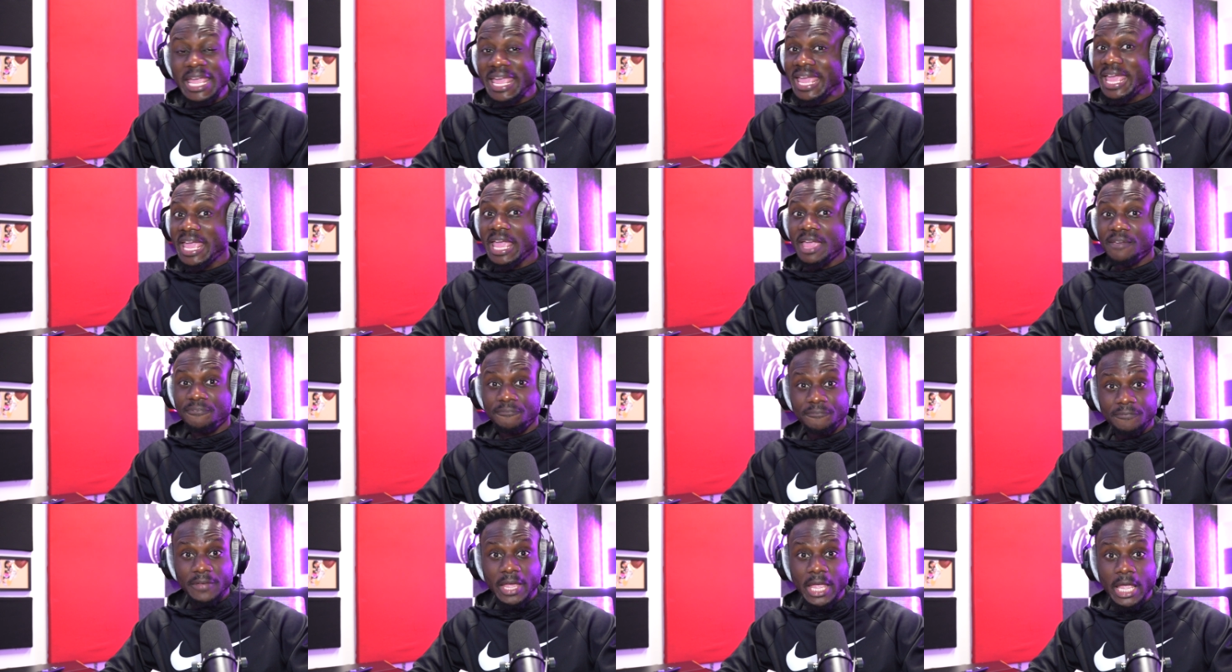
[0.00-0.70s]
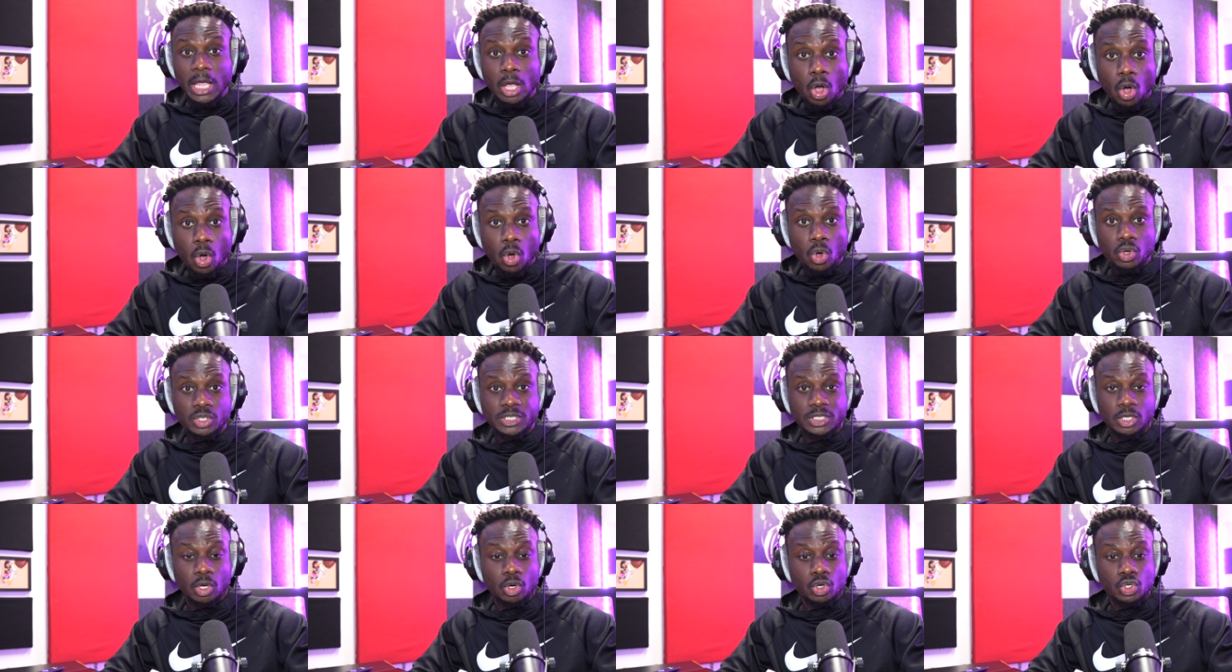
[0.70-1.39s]
If he
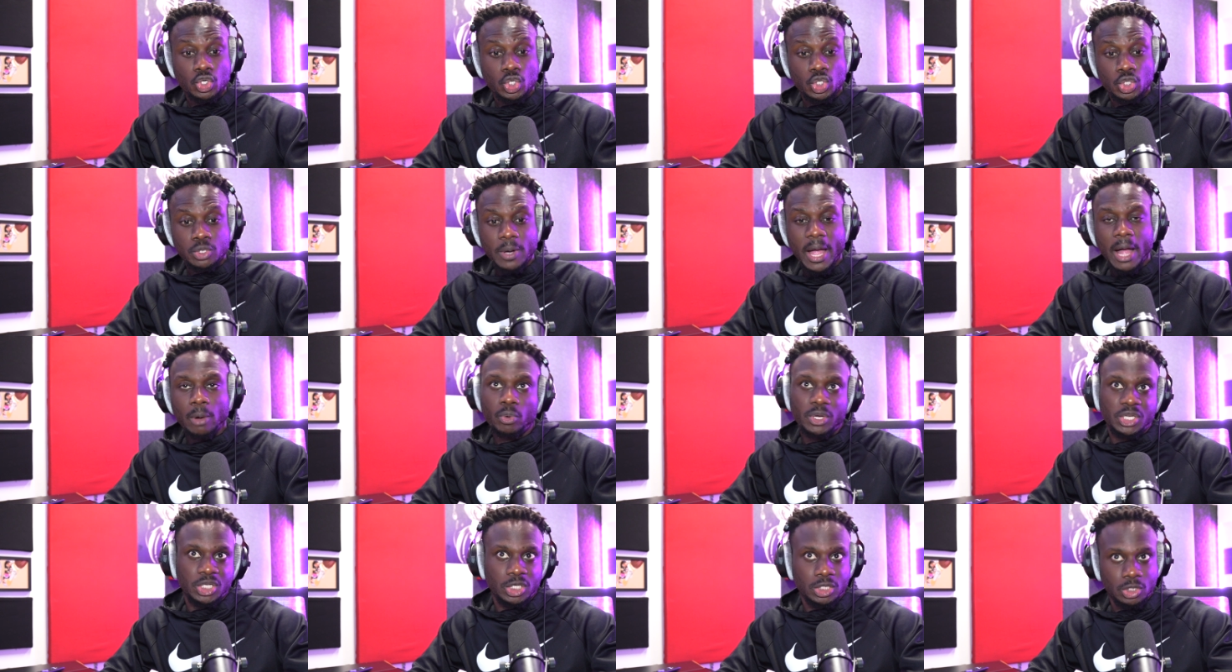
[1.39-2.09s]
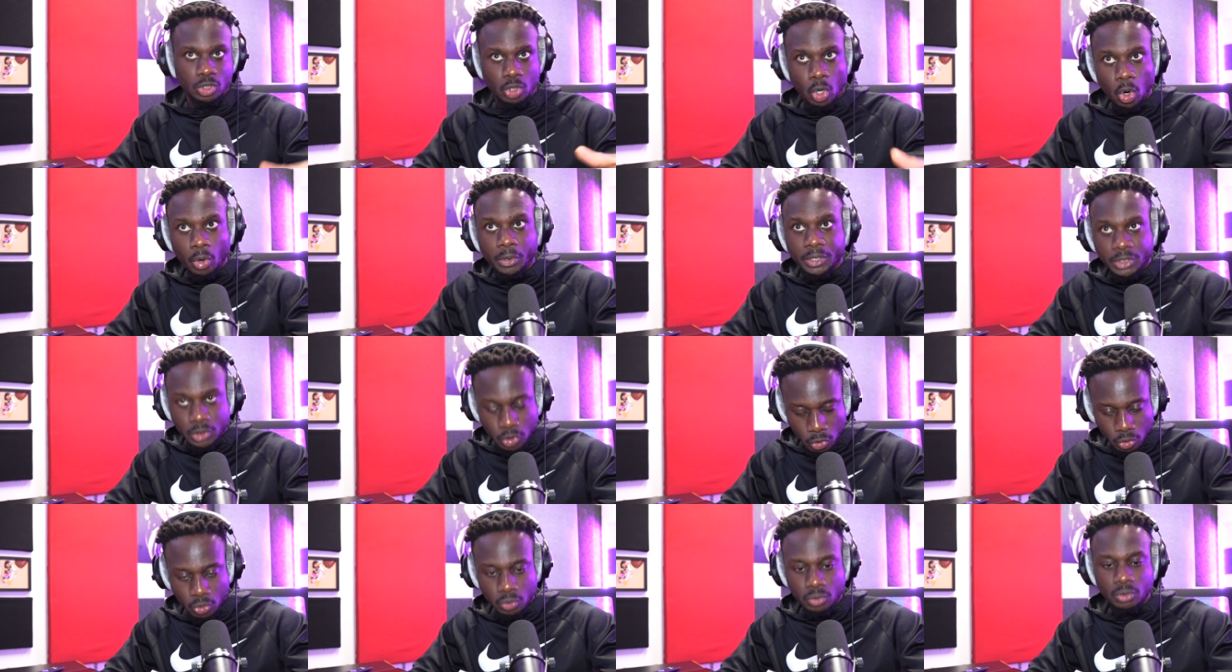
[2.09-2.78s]
goes on trial, which is going
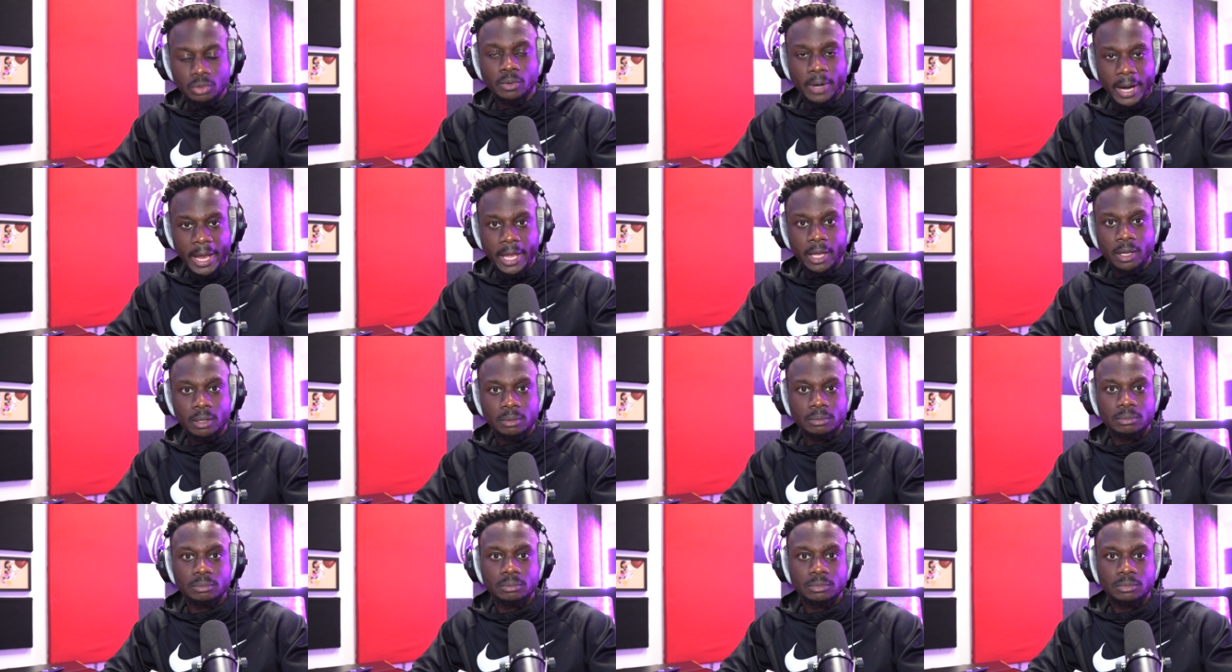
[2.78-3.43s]
to, right?